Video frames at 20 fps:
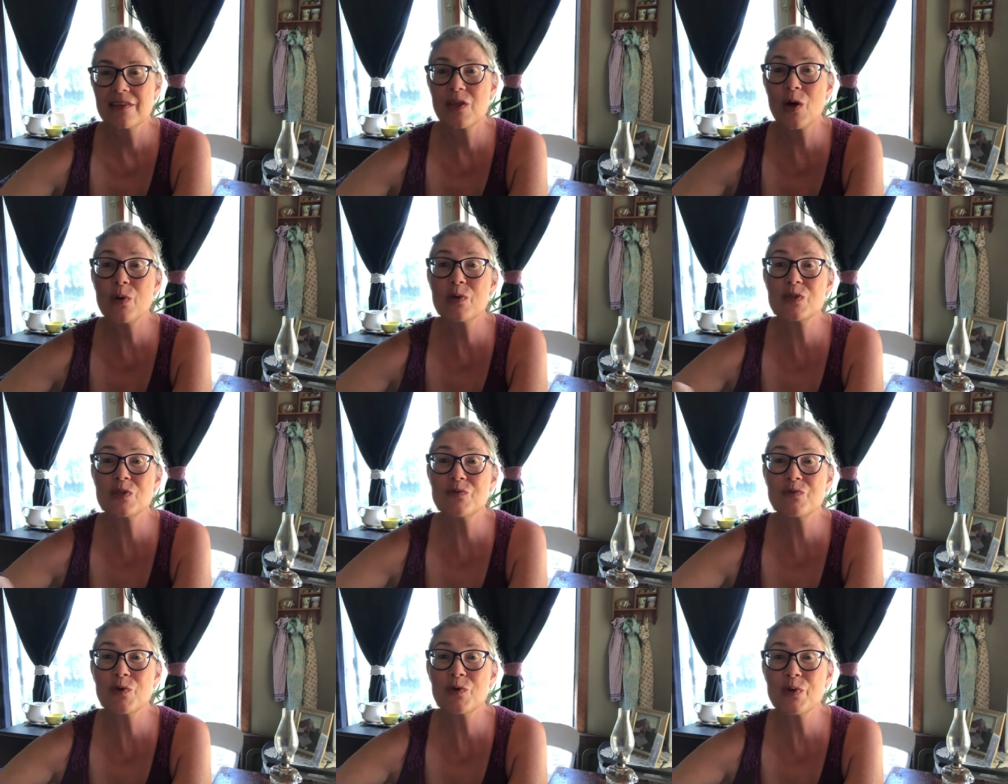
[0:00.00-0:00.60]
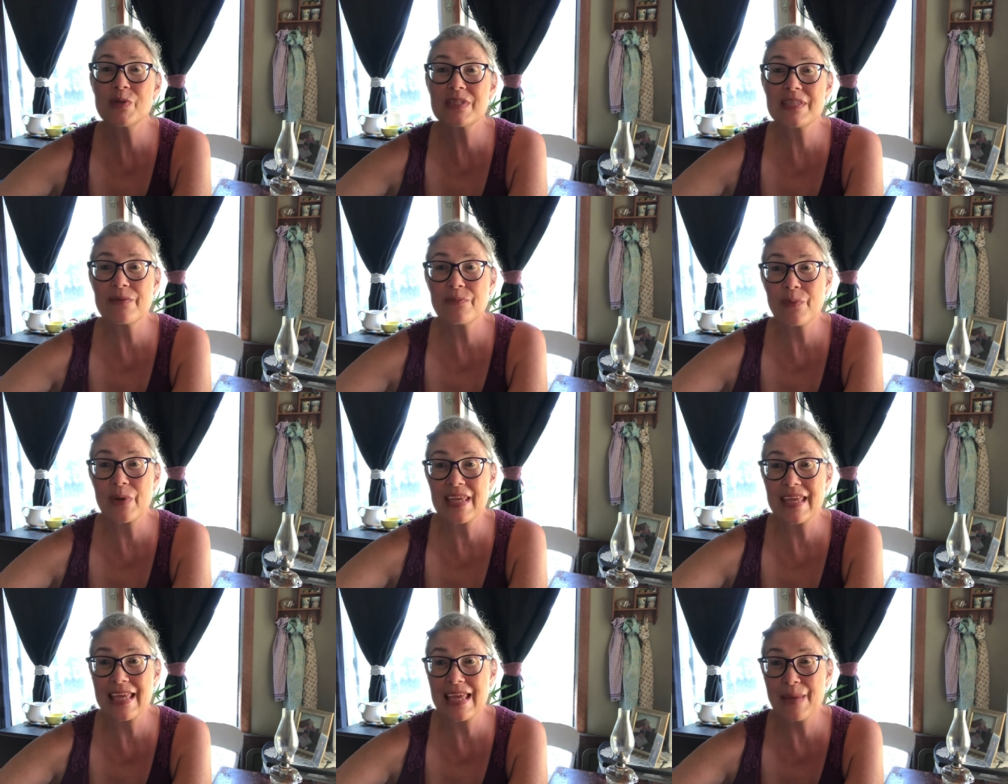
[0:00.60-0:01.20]
Those foods, if
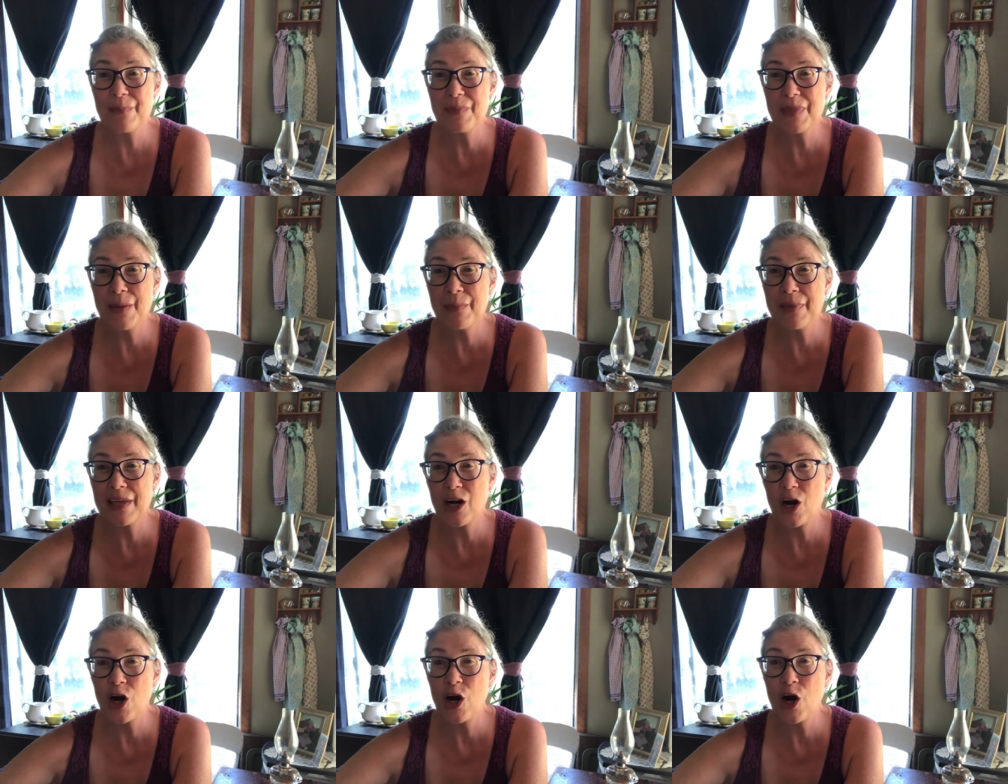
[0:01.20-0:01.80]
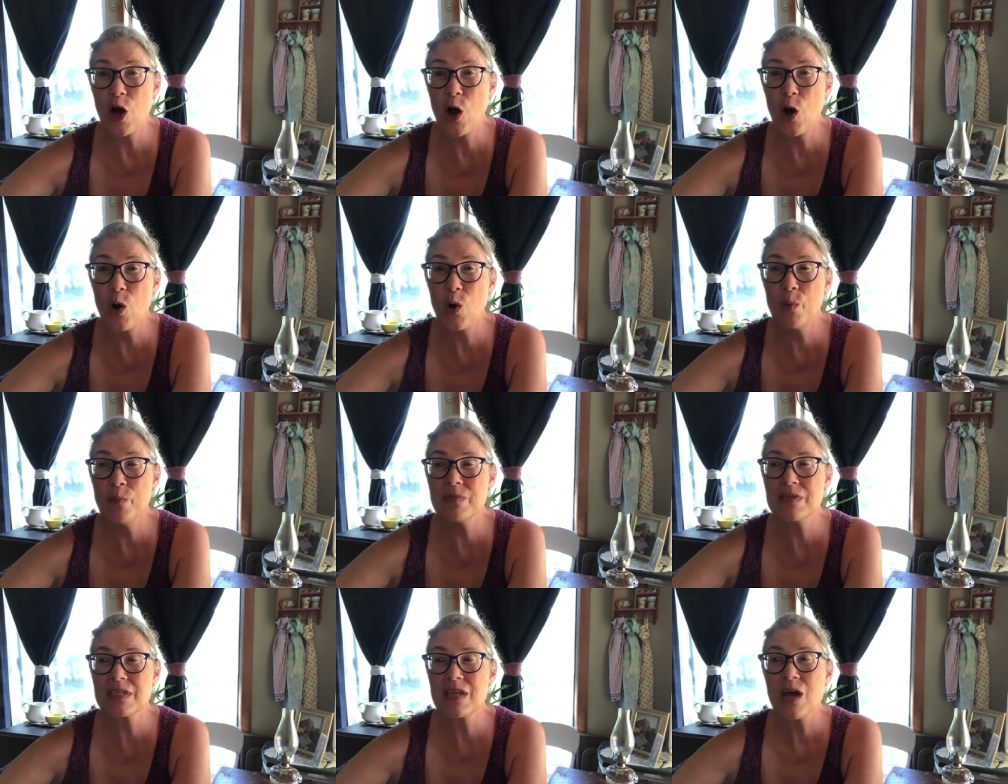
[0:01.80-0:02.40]
we keep them in our
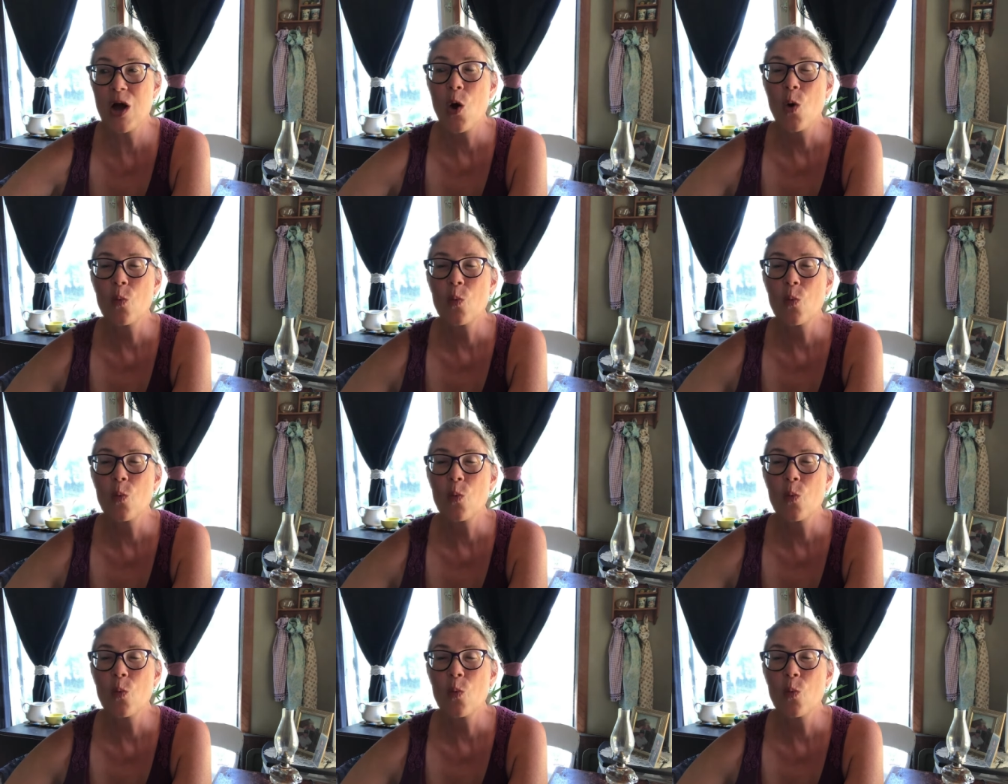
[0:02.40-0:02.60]
homes,